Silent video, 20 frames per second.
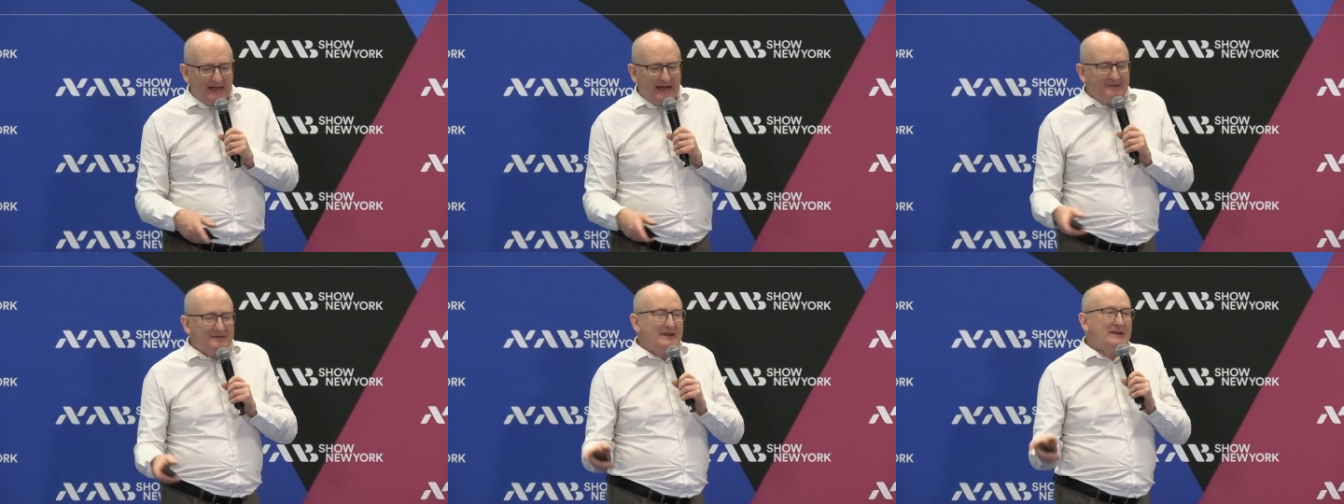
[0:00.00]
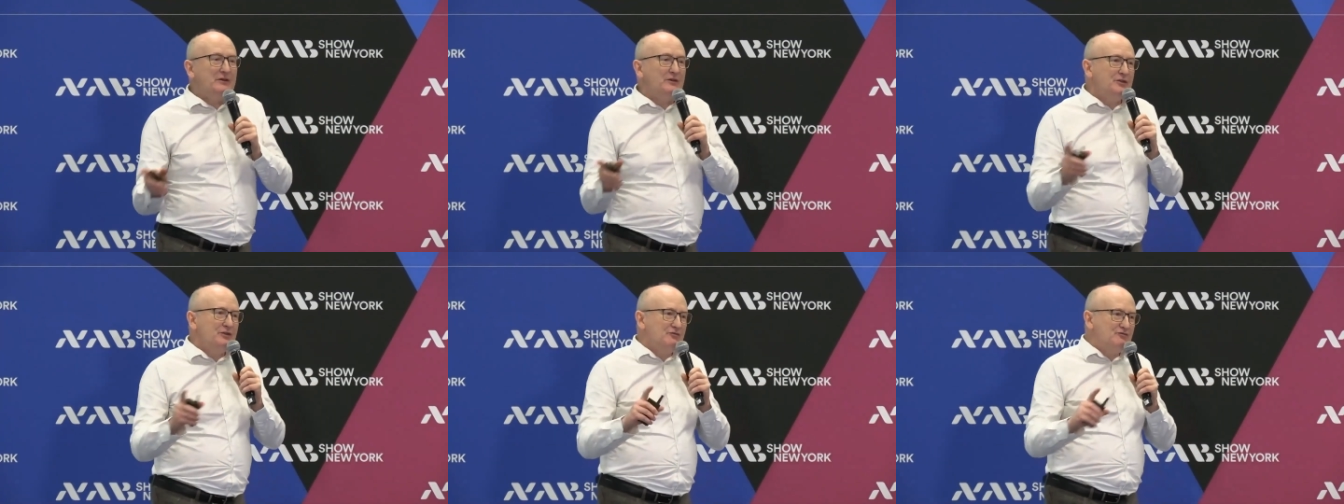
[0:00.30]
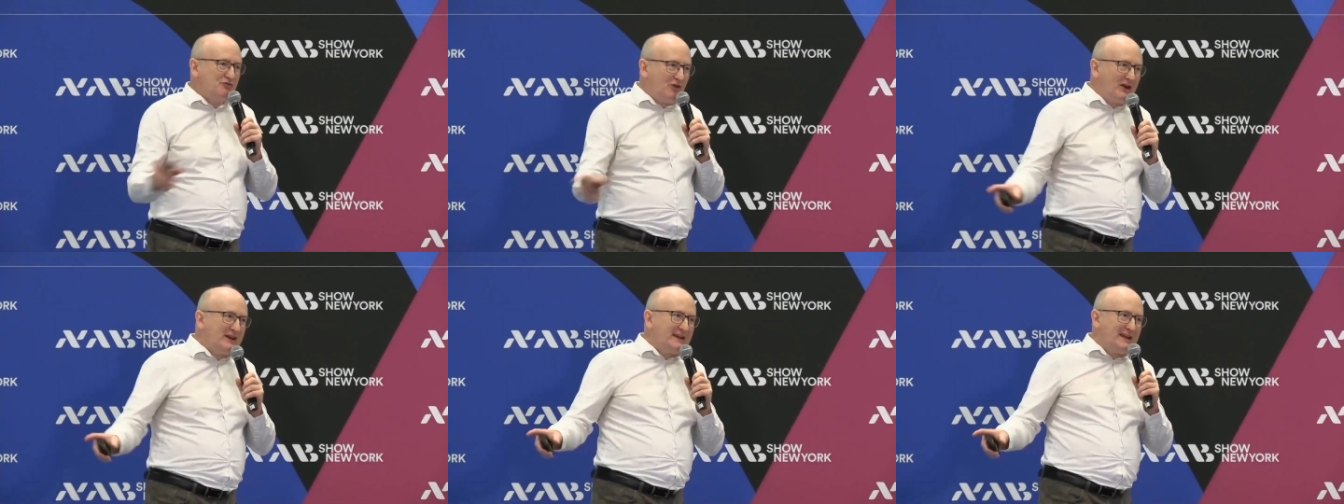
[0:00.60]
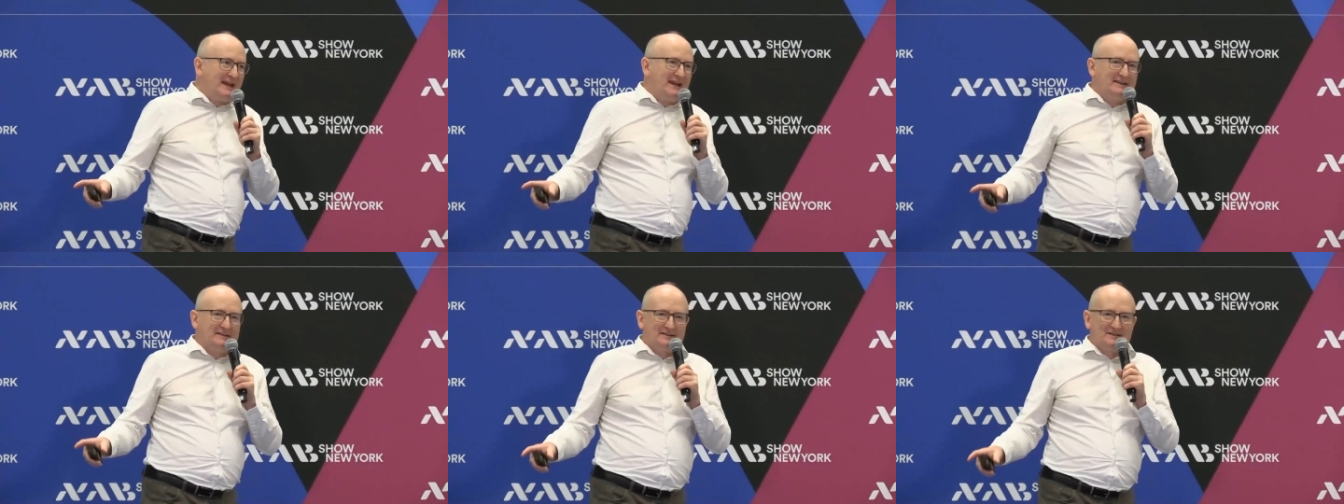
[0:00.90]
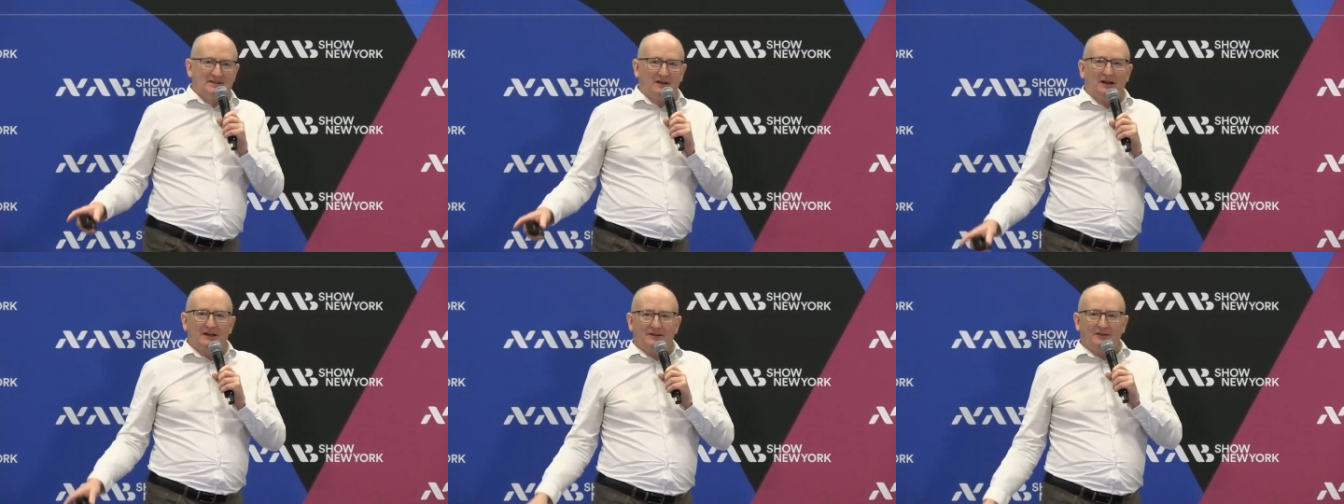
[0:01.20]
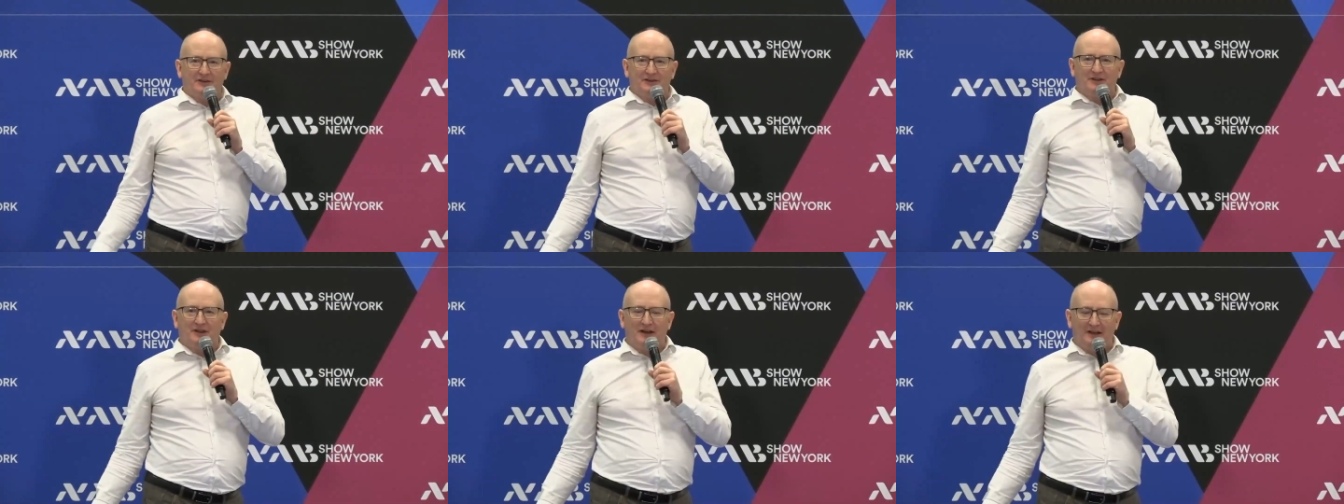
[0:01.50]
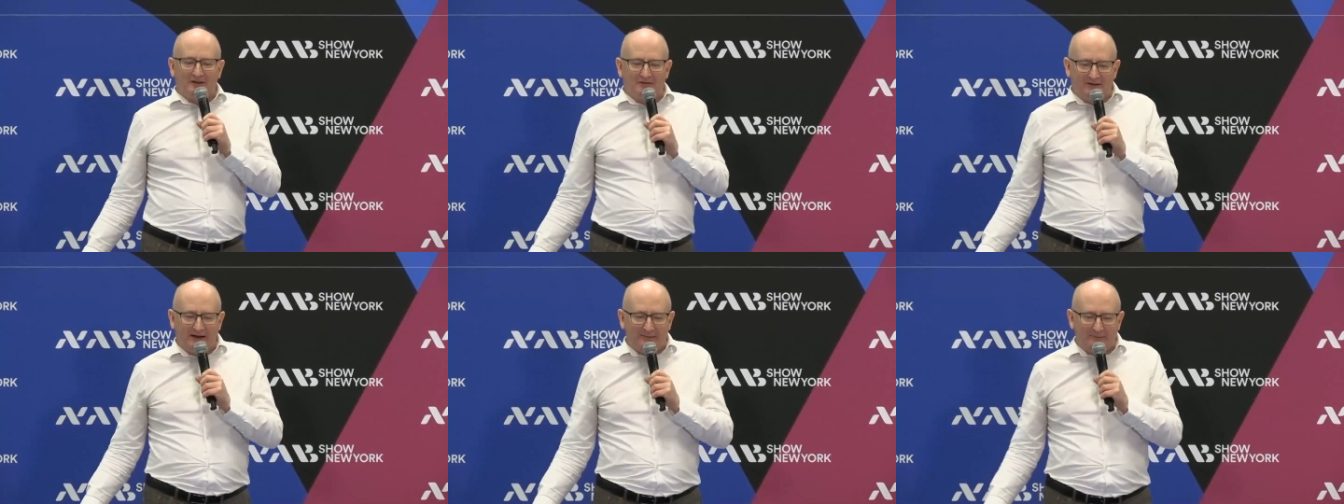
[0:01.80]
And then on the right-hand side of the
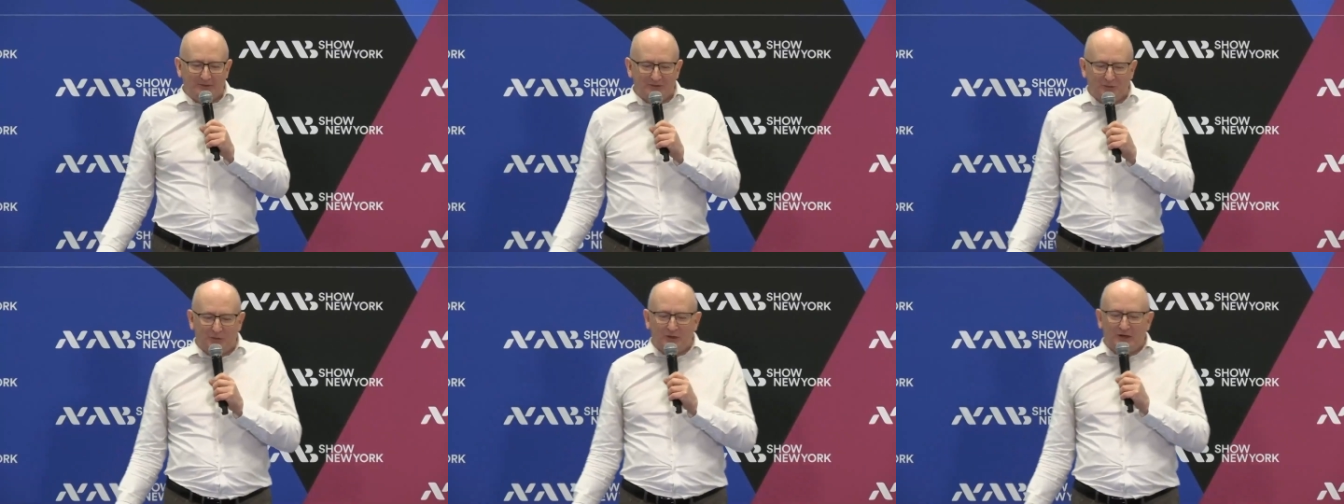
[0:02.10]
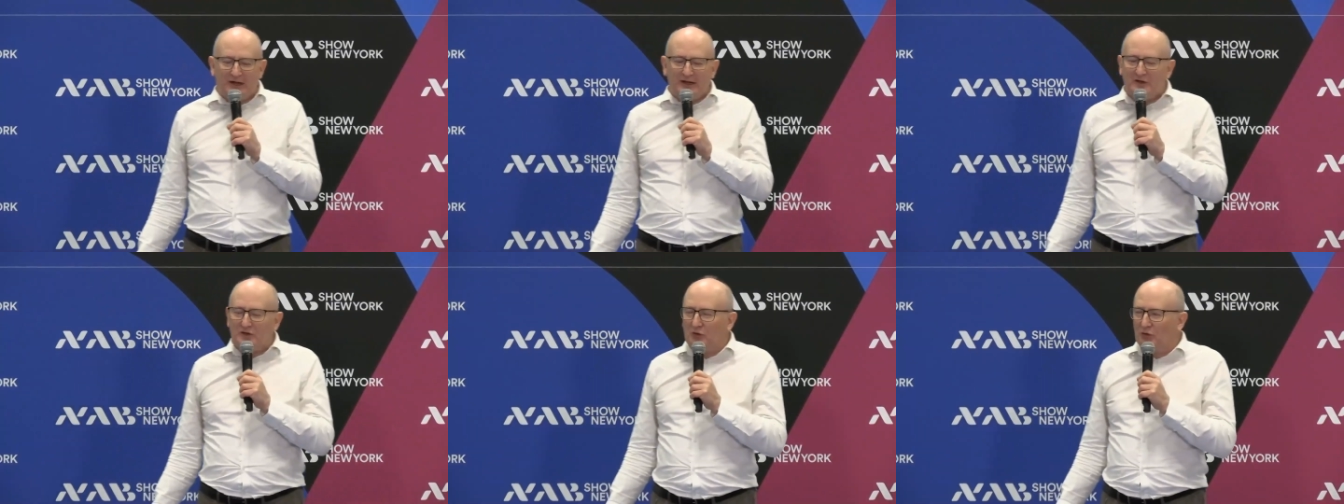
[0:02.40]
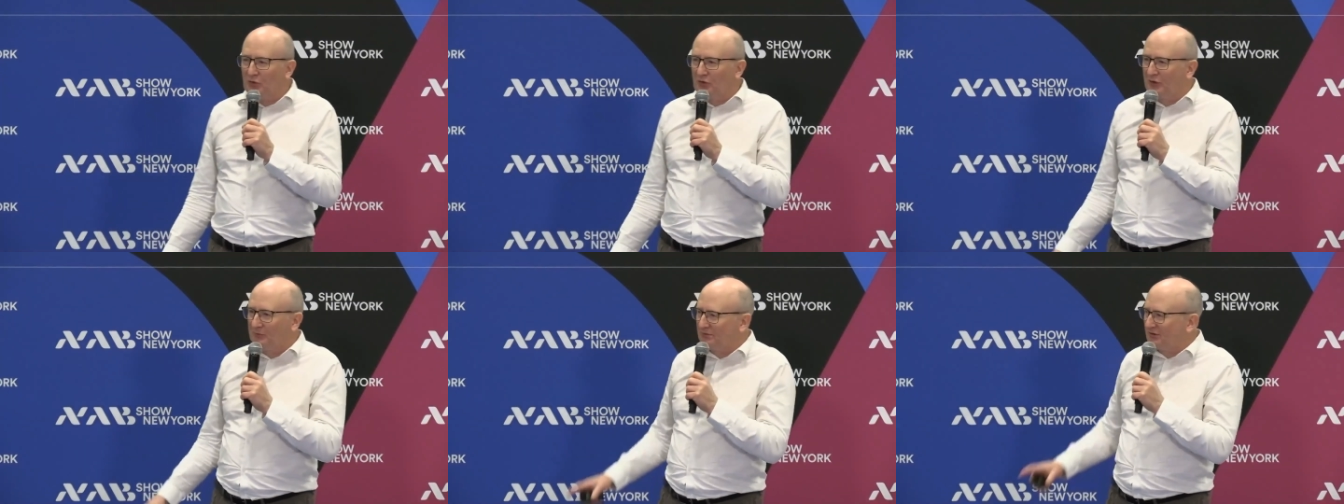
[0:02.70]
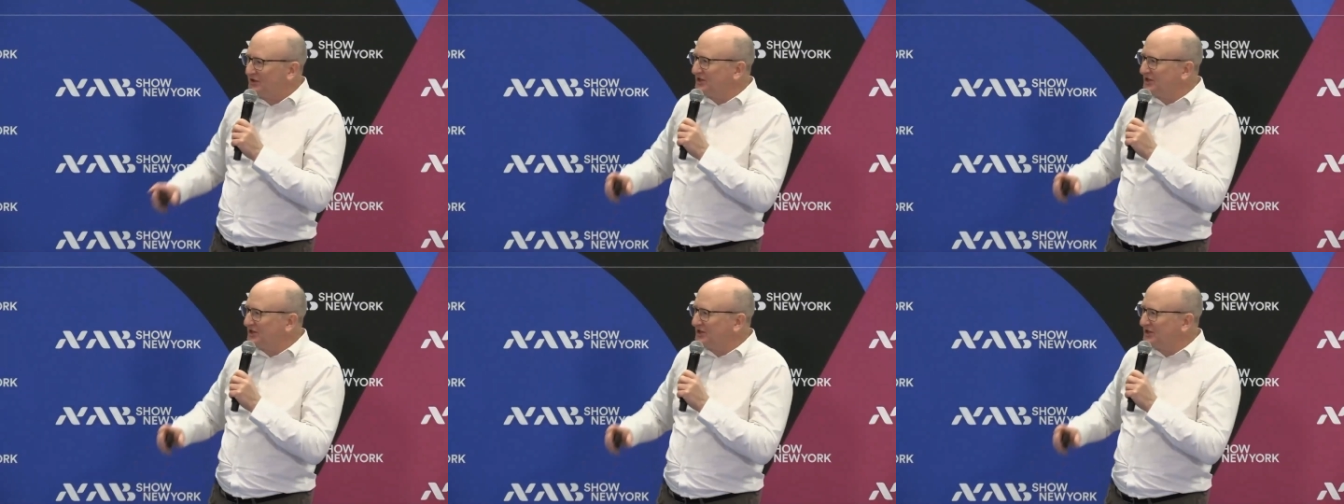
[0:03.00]
diagram is what I call the